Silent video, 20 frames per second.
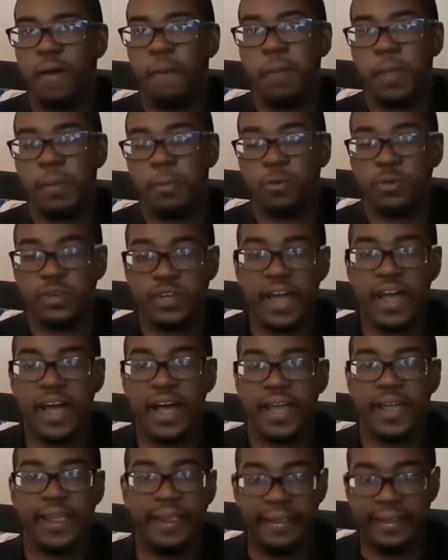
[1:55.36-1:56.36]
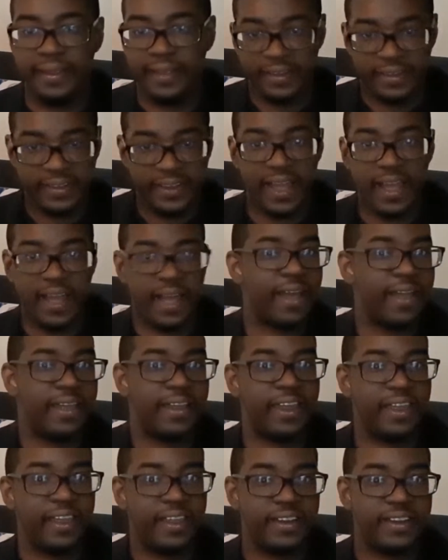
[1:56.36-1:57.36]
People dying and
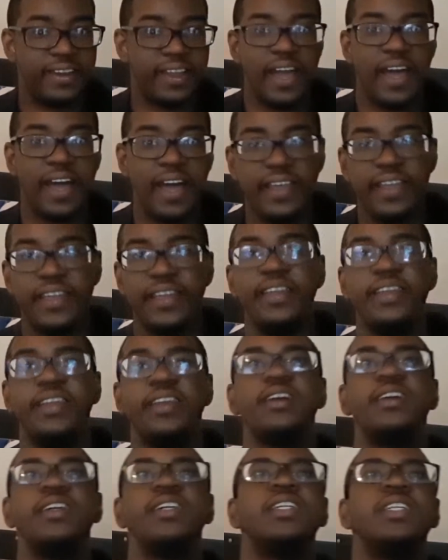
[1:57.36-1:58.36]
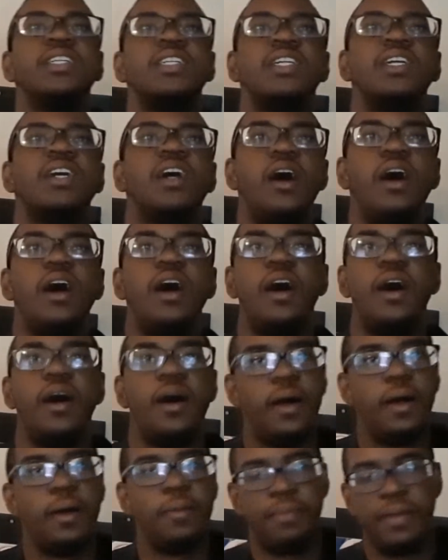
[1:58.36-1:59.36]
dying and dying.
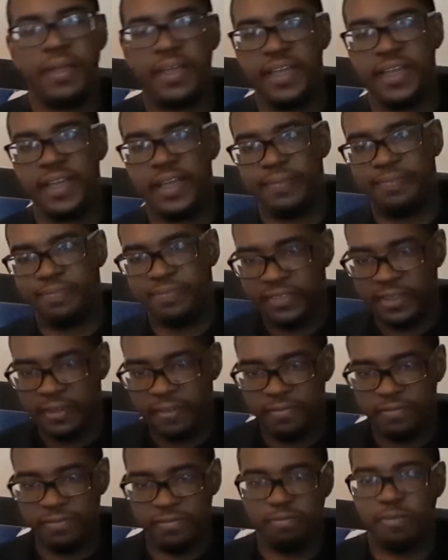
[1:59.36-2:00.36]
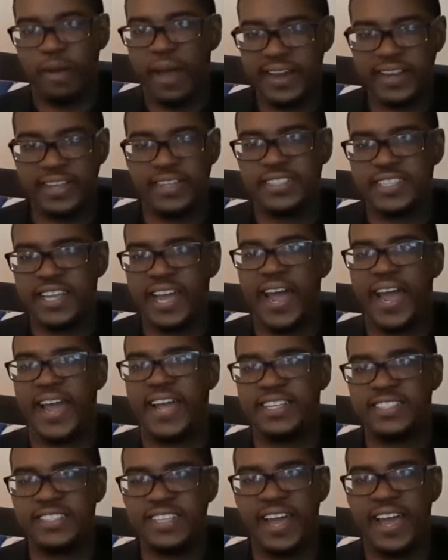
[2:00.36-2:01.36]
Man. Bodies
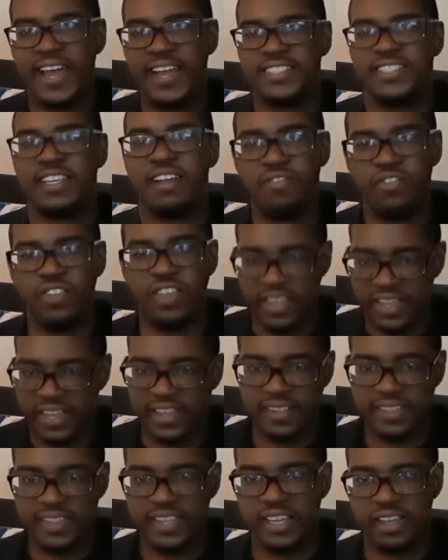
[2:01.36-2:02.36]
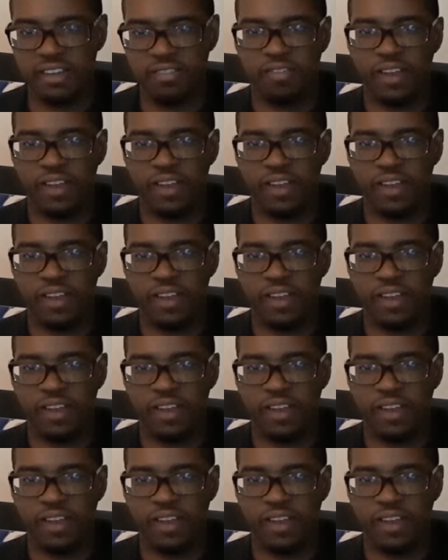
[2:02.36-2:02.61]
Titans having to eat them,